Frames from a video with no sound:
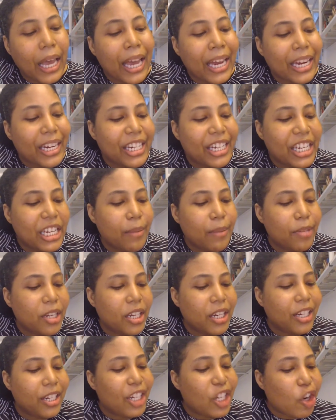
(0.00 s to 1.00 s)

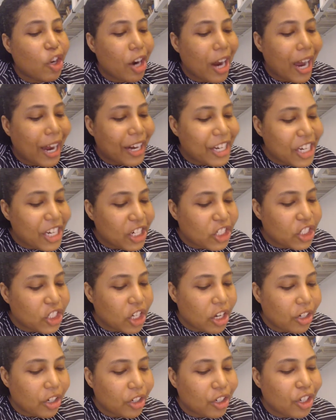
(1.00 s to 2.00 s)
deepening their
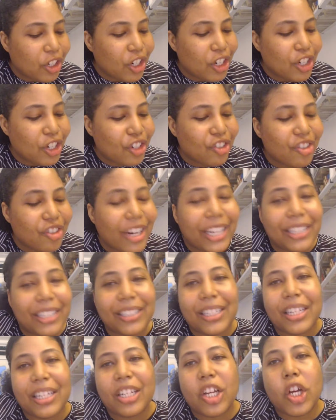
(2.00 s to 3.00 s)
addiction,
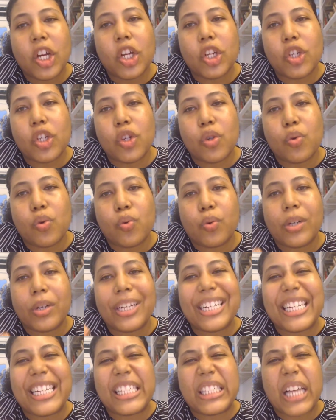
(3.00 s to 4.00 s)
creating new
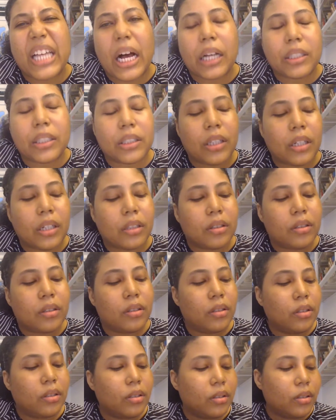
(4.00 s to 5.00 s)
disasters.
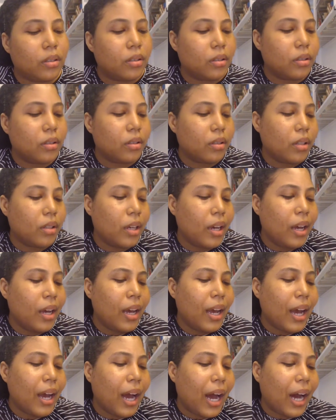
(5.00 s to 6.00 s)

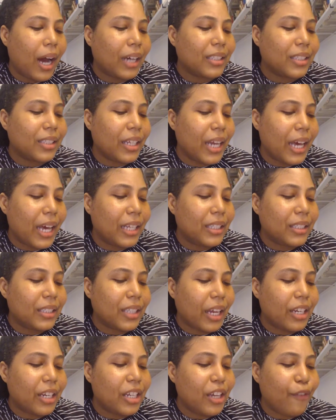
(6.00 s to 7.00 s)
Accidents and
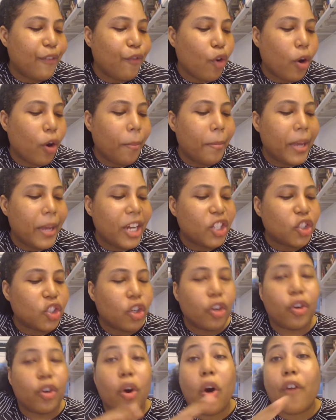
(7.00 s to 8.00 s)

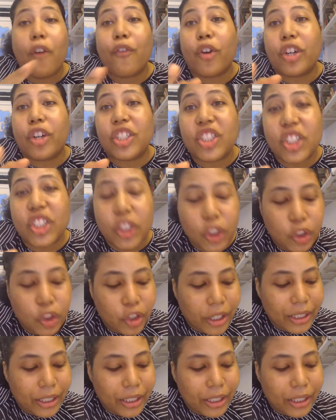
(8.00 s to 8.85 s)
deformation of our children